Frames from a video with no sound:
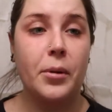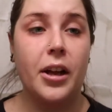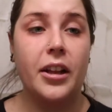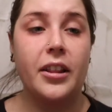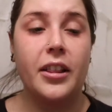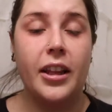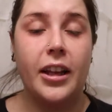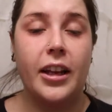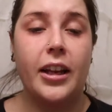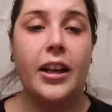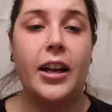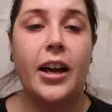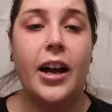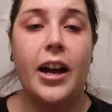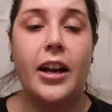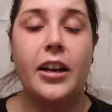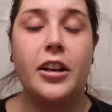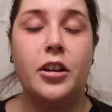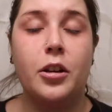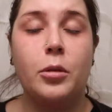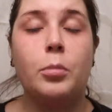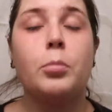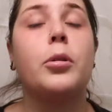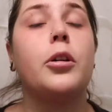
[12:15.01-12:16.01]
I think I
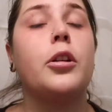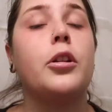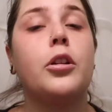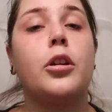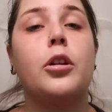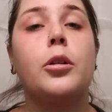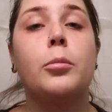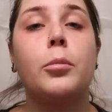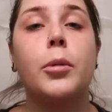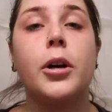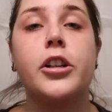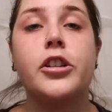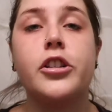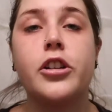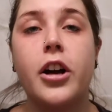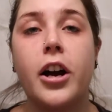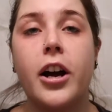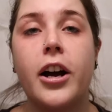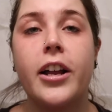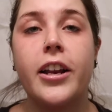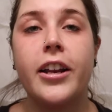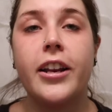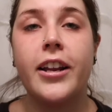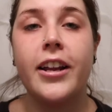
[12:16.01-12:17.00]
just put too much
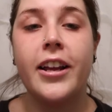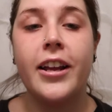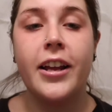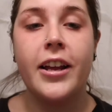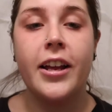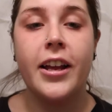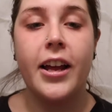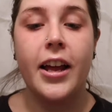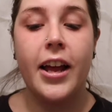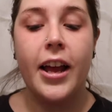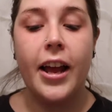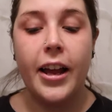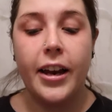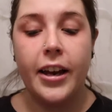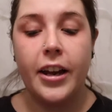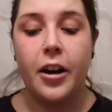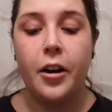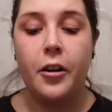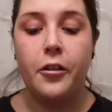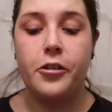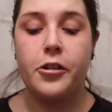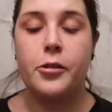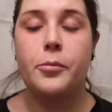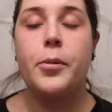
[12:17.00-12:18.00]
on, and it
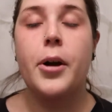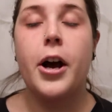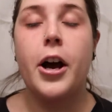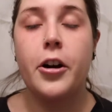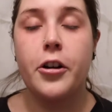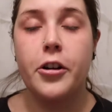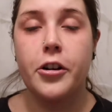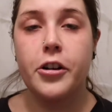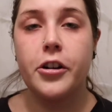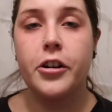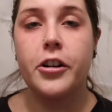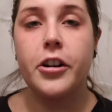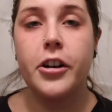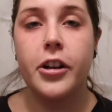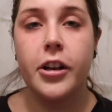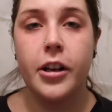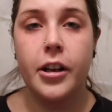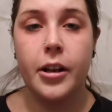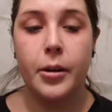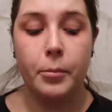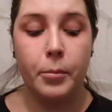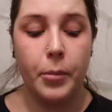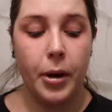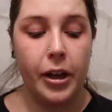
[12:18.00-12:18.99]
overpowered
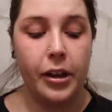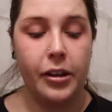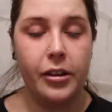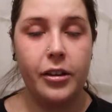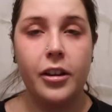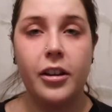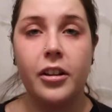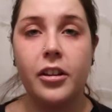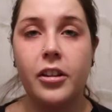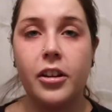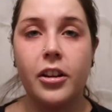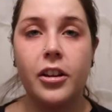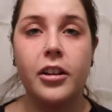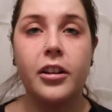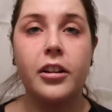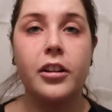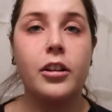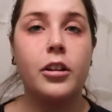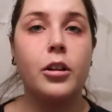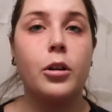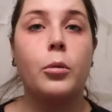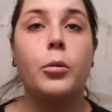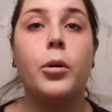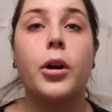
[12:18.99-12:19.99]
my senses
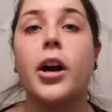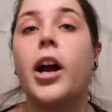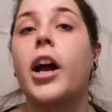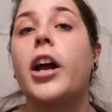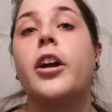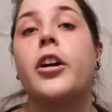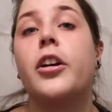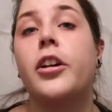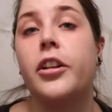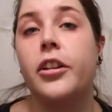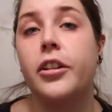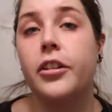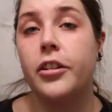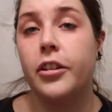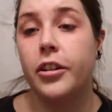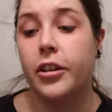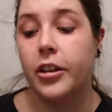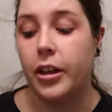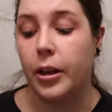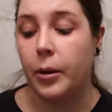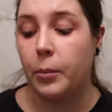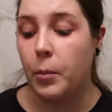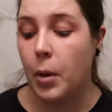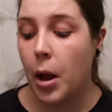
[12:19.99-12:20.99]
to where I couldn't
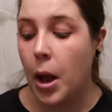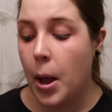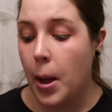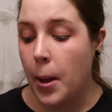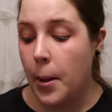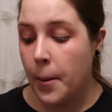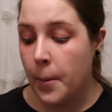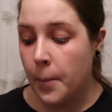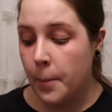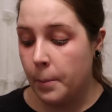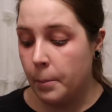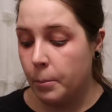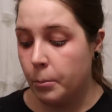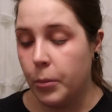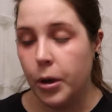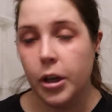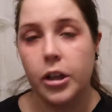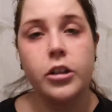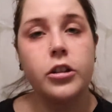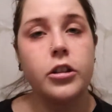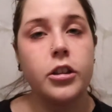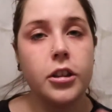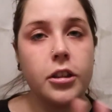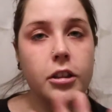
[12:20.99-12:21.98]
sleep.
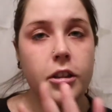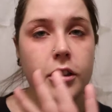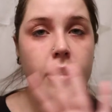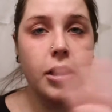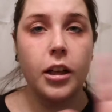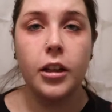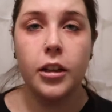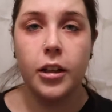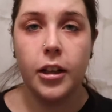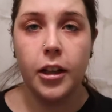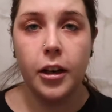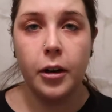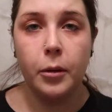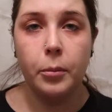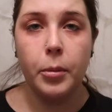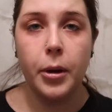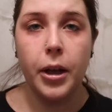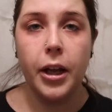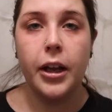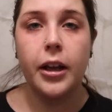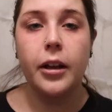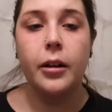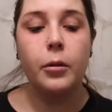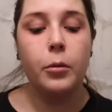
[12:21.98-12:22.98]
But just a little
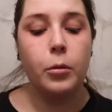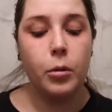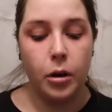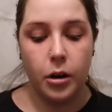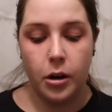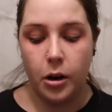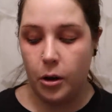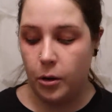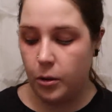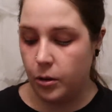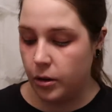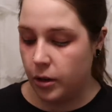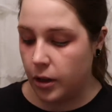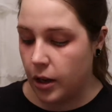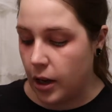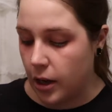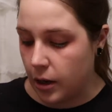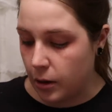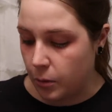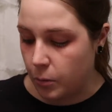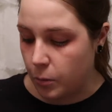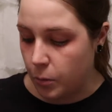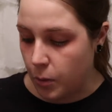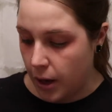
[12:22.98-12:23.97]
bit will go a
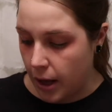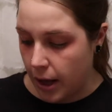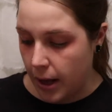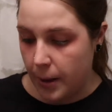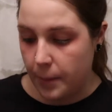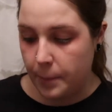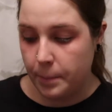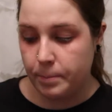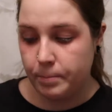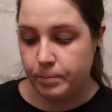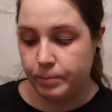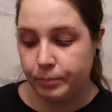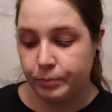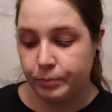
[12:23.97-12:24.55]
long way.